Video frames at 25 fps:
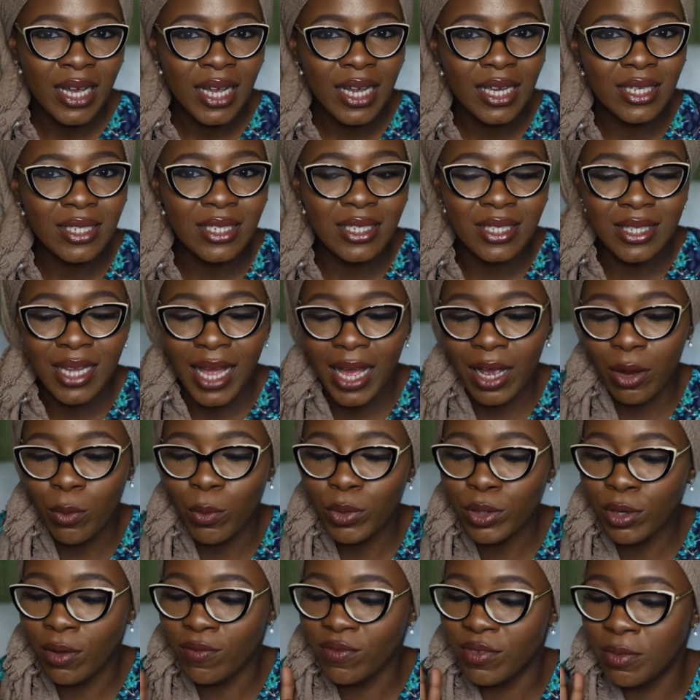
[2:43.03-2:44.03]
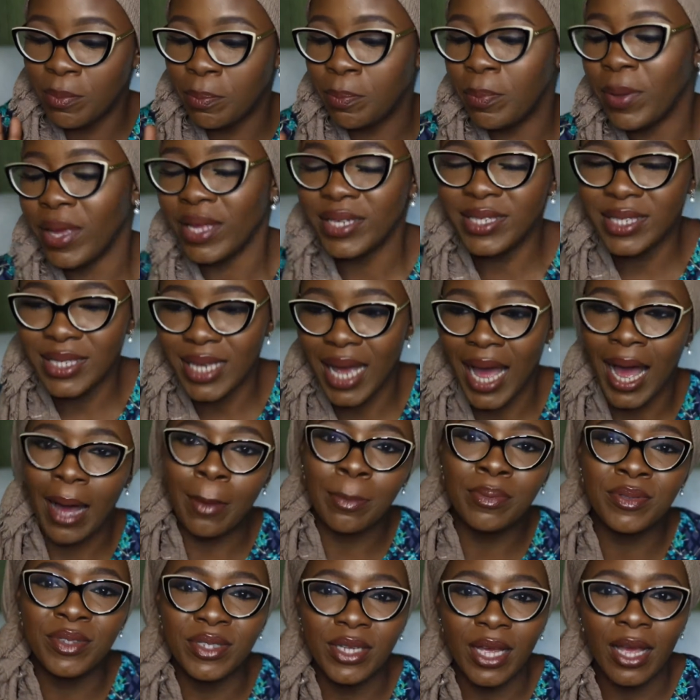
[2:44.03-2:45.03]
It is like one of the best
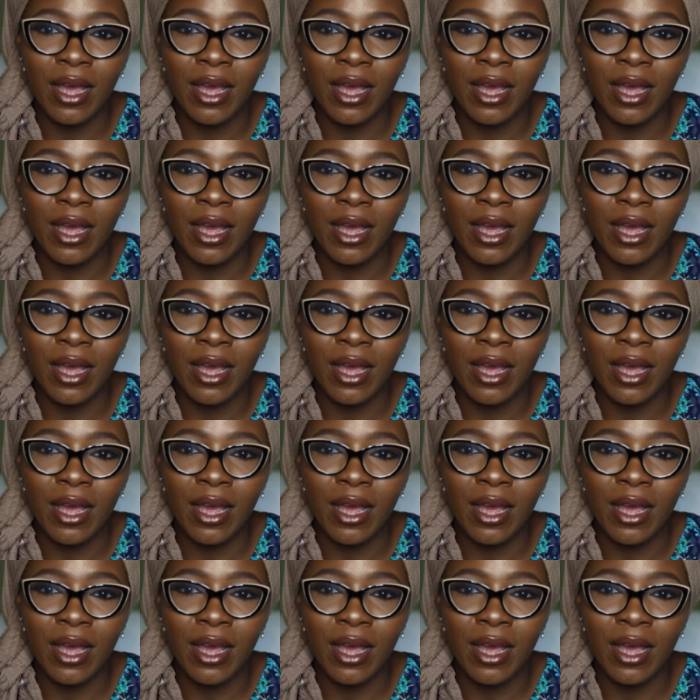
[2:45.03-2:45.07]
apps